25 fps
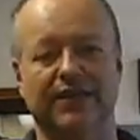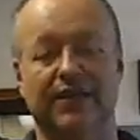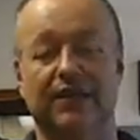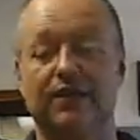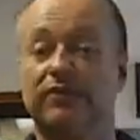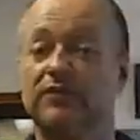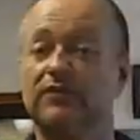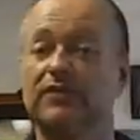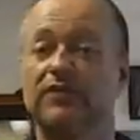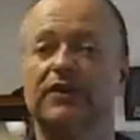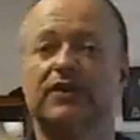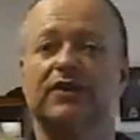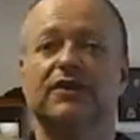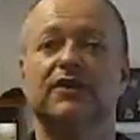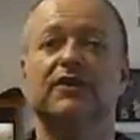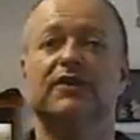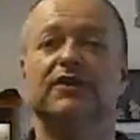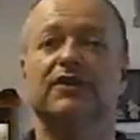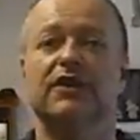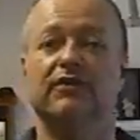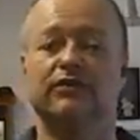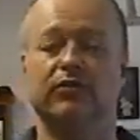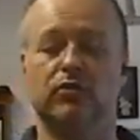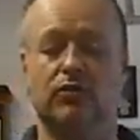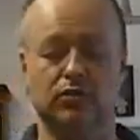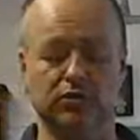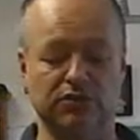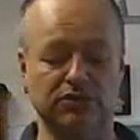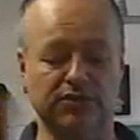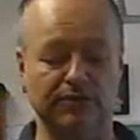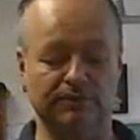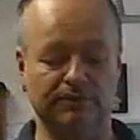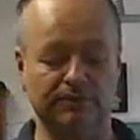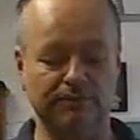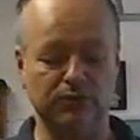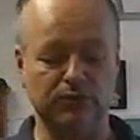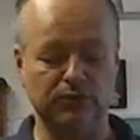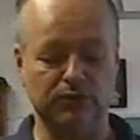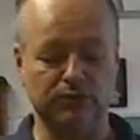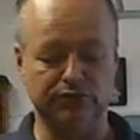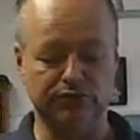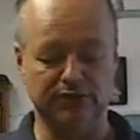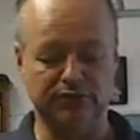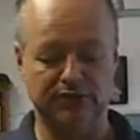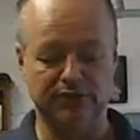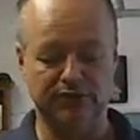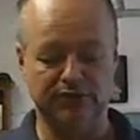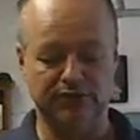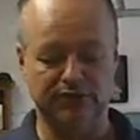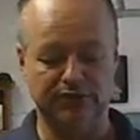Now, of course, at
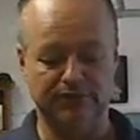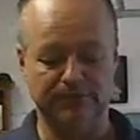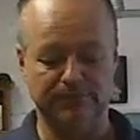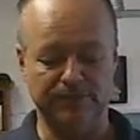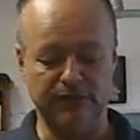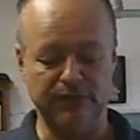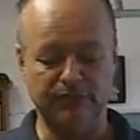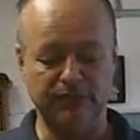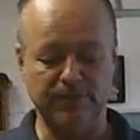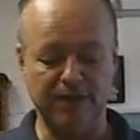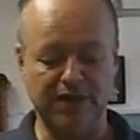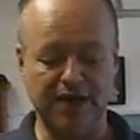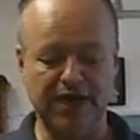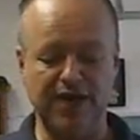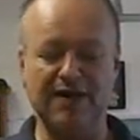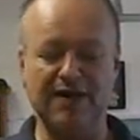first, you may